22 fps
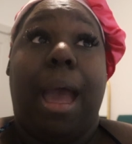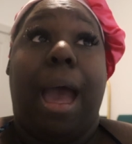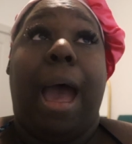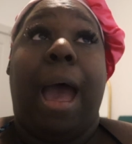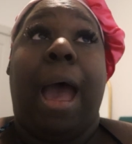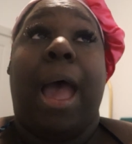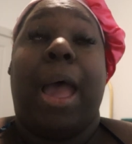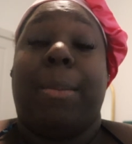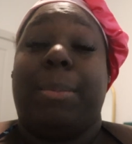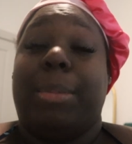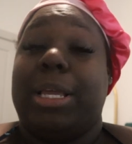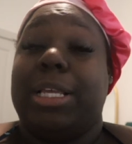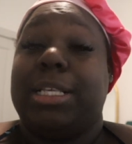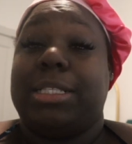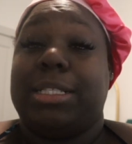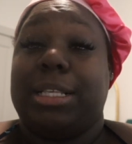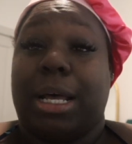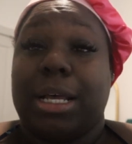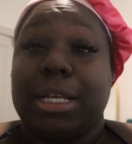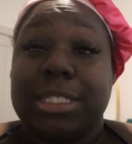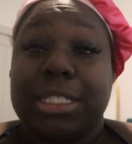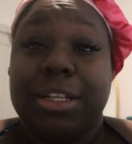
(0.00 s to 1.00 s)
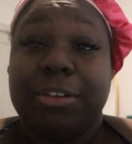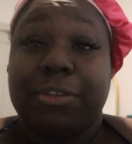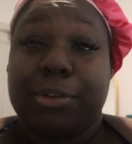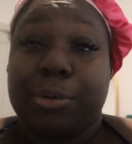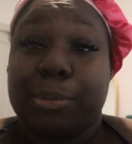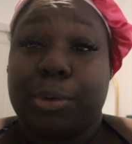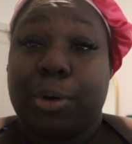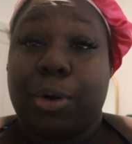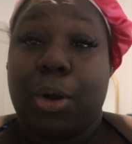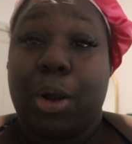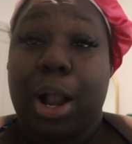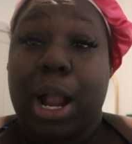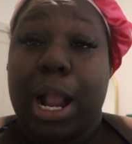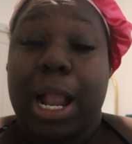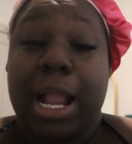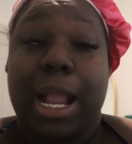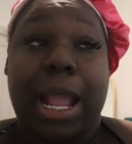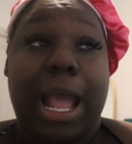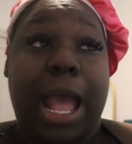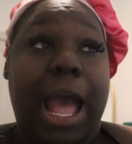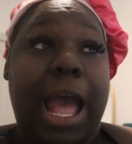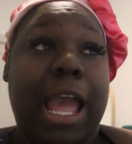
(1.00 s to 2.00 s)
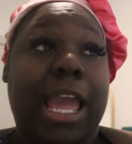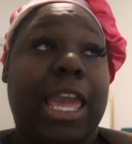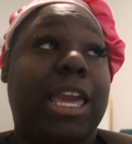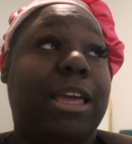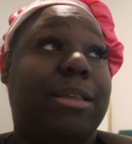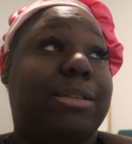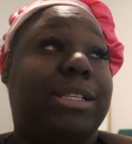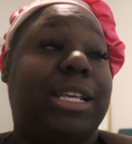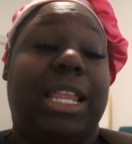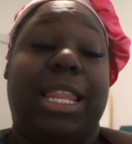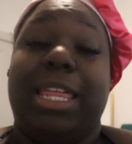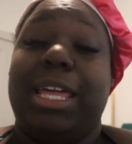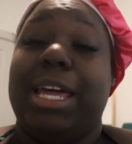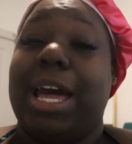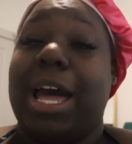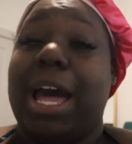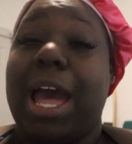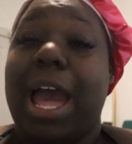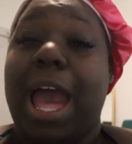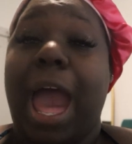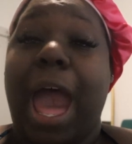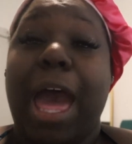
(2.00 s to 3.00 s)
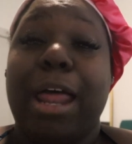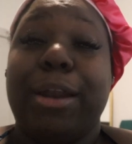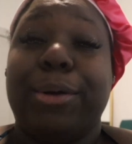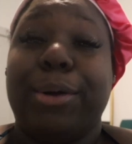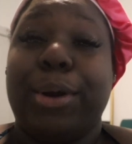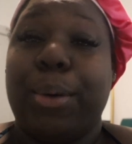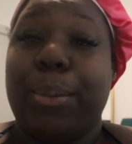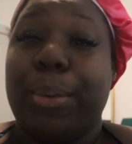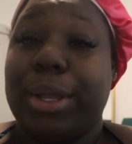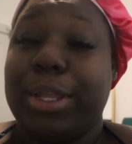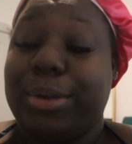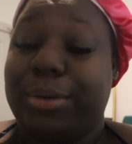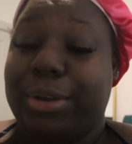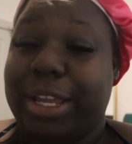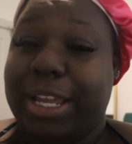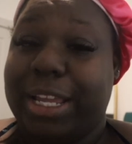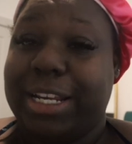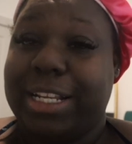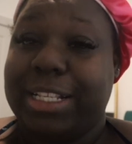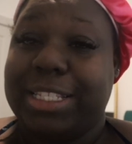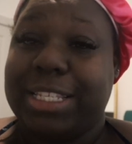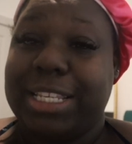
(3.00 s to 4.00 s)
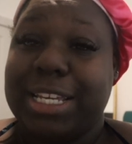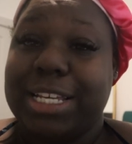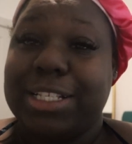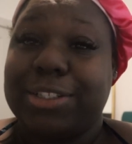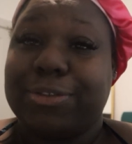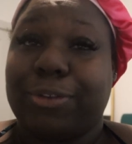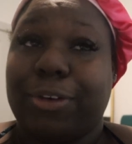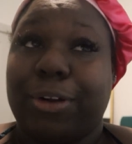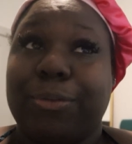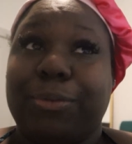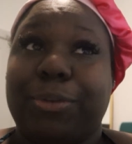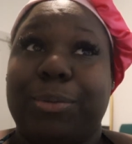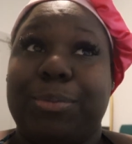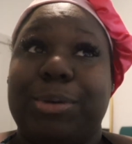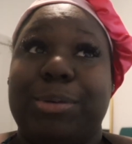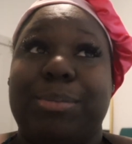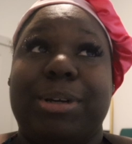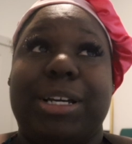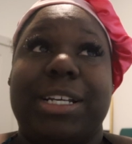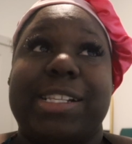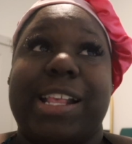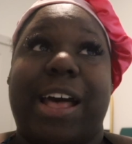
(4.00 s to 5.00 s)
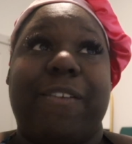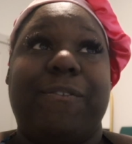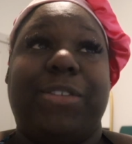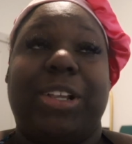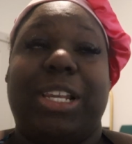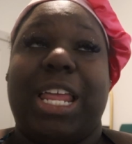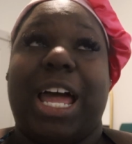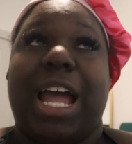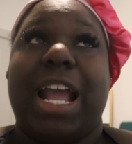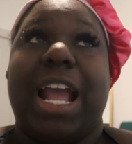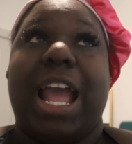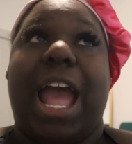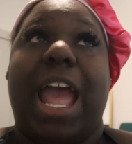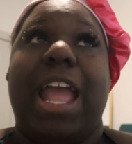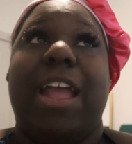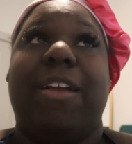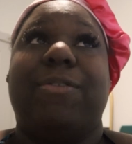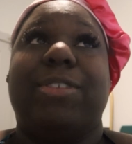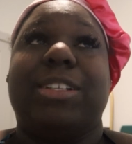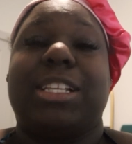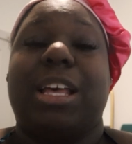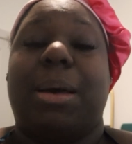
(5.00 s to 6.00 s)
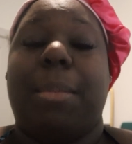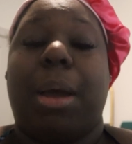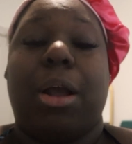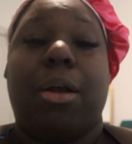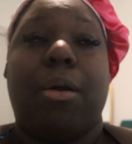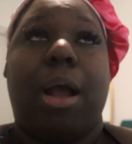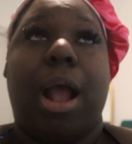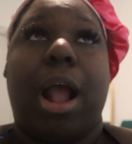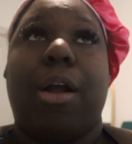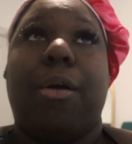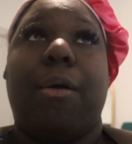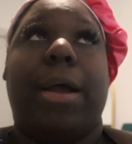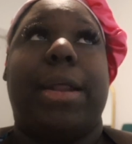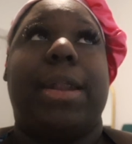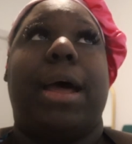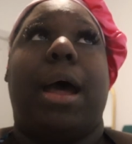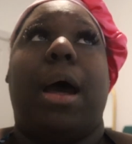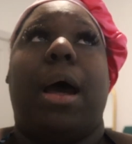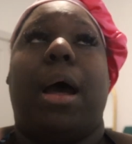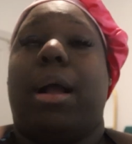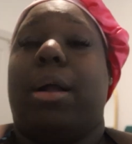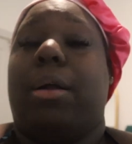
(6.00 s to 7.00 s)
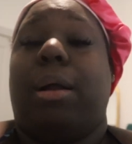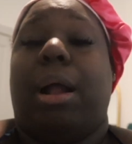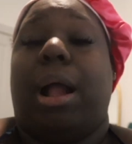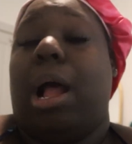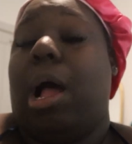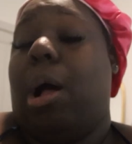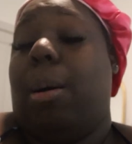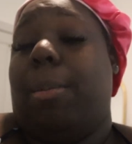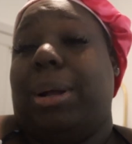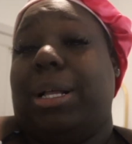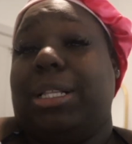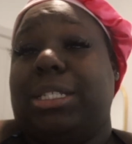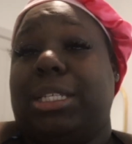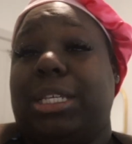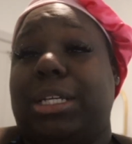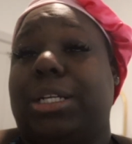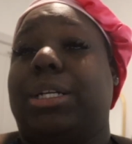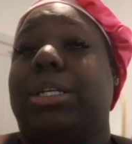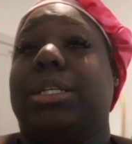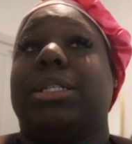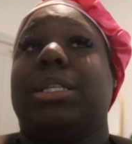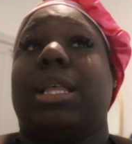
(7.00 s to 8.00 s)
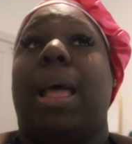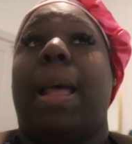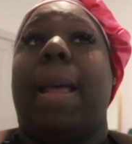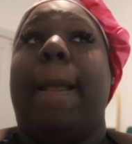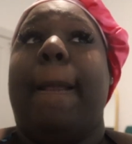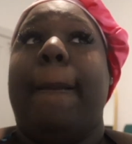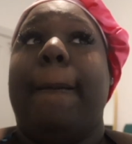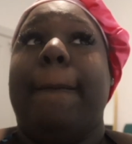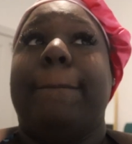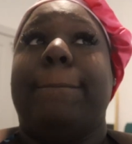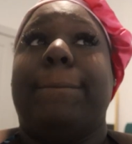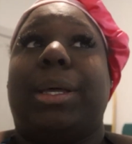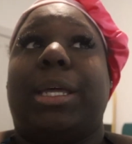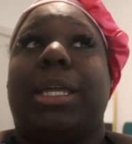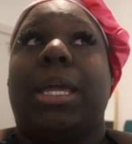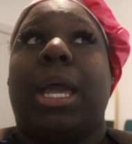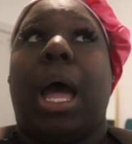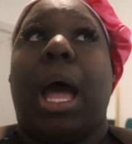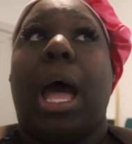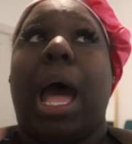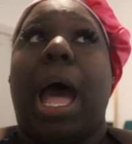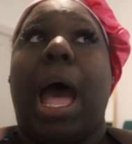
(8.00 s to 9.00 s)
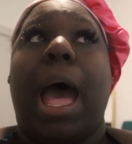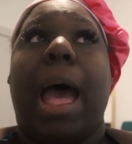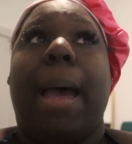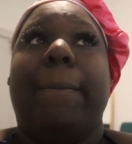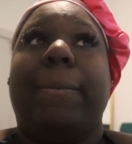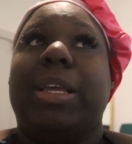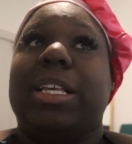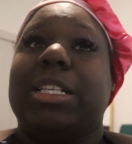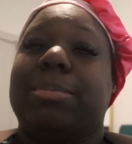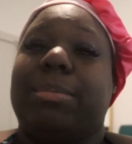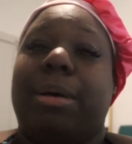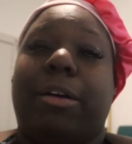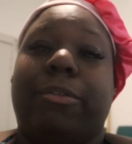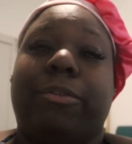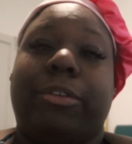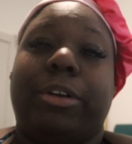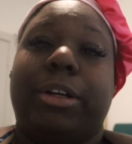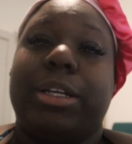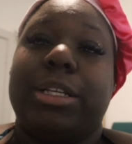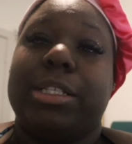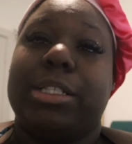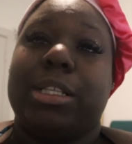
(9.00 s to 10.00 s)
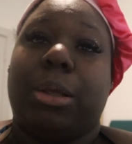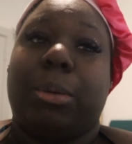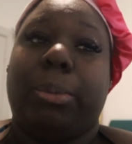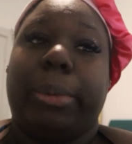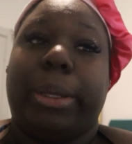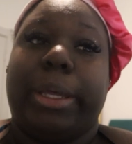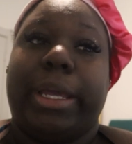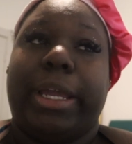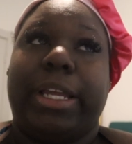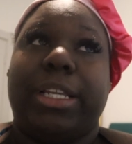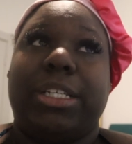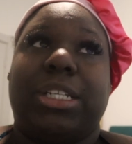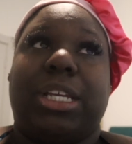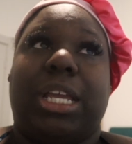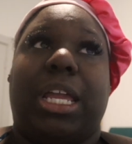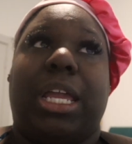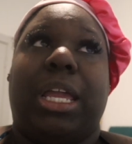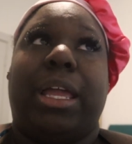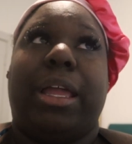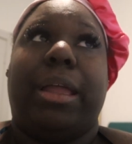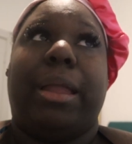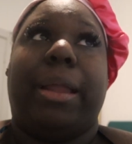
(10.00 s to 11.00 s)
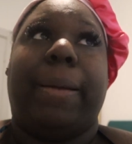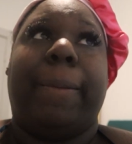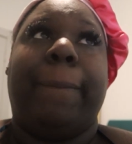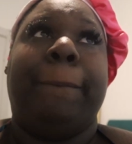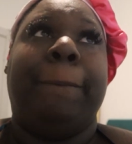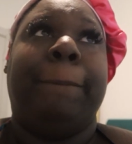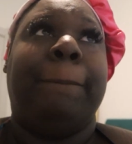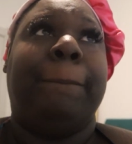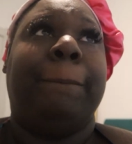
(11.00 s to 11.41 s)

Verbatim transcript: I'm exhausted from crying. I keep telling God, I don't know where you getting the tears from for me because I feel like every time I cry, I cry, I cry all my tears. But y'all, I miss my friends so much. And